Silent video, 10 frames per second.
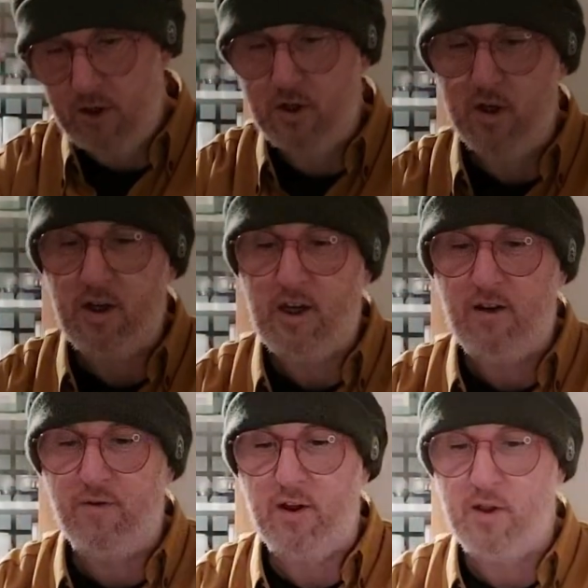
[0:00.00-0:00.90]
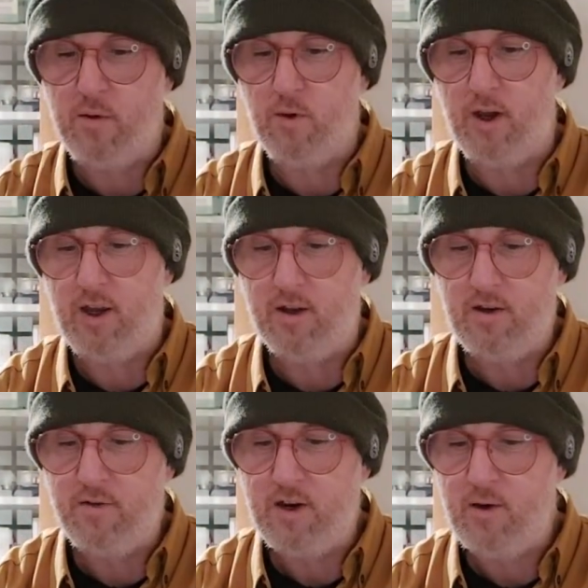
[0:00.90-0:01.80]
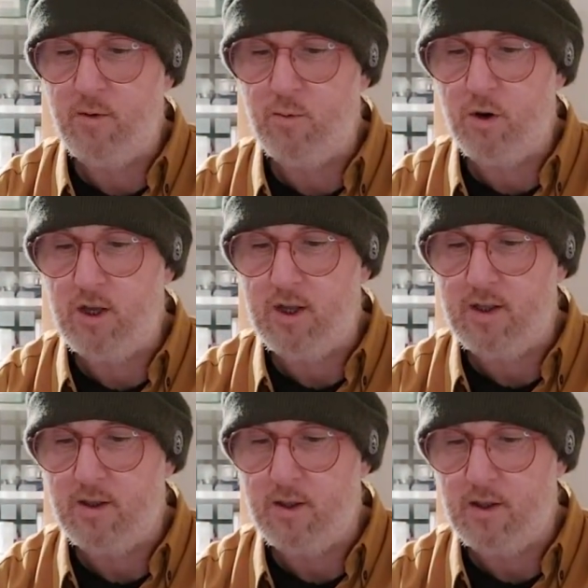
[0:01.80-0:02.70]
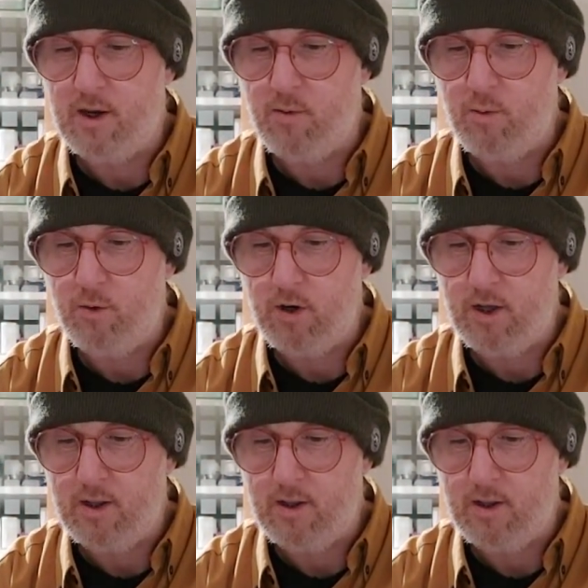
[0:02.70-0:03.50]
Should I give this away? Does anyone want it? Does anyone want it?